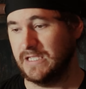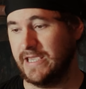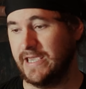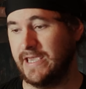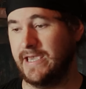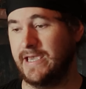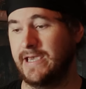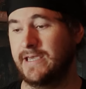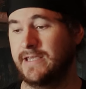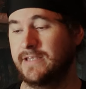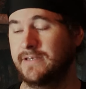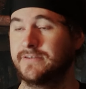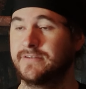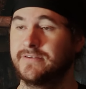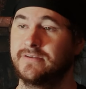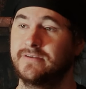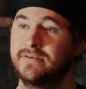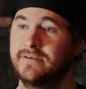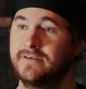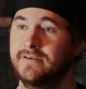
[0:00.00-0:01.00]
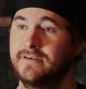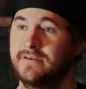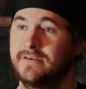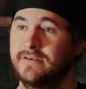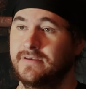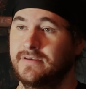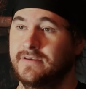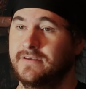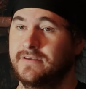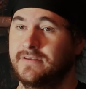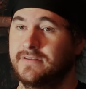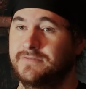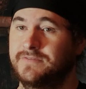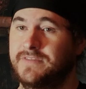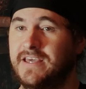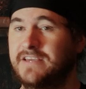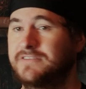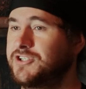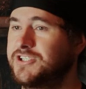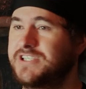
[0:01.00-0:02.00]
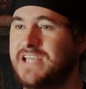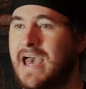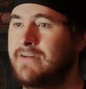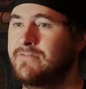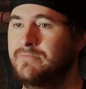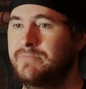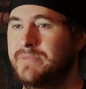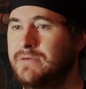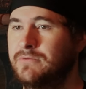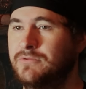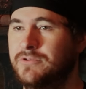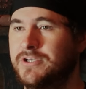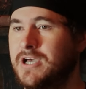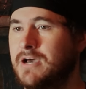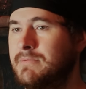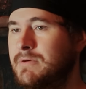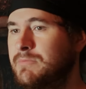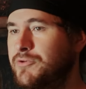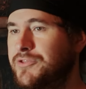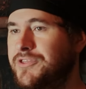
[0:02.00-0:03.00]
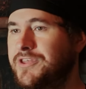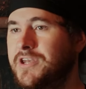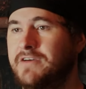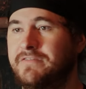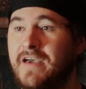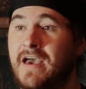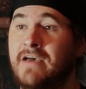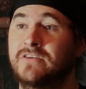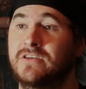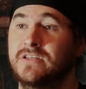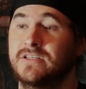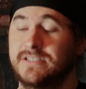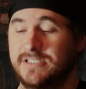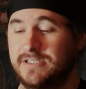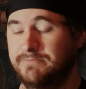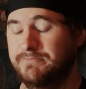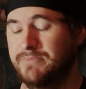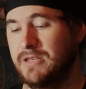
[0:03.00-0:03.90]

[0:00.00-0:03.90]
And they just haven't been able to come up with enough evidence to